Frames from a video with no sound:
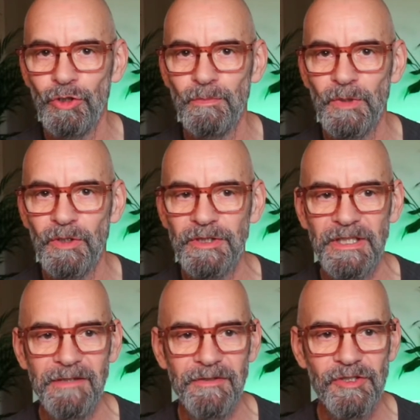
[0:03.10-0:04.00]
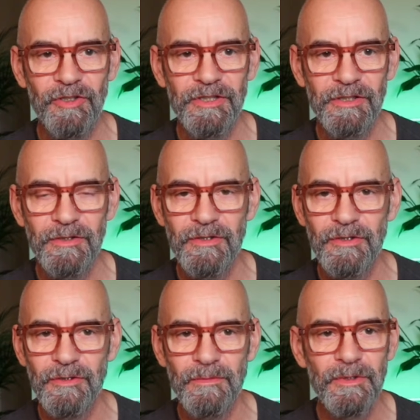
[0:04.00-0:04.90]
morning if you're joining on
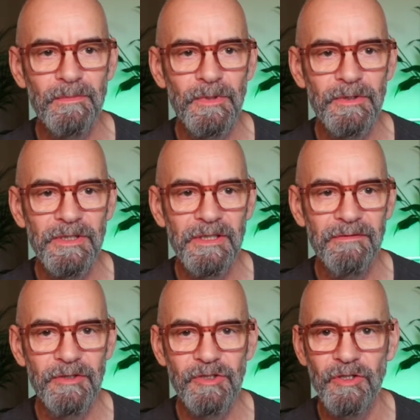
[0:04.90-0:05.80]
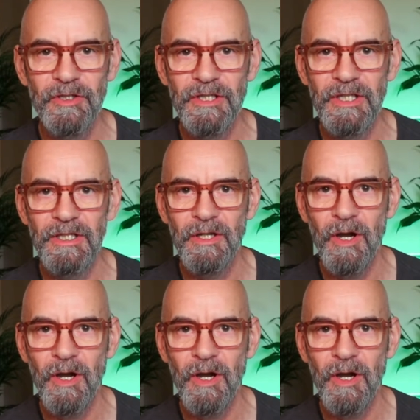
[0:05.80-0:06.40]
Zoom, good morning if you're joining on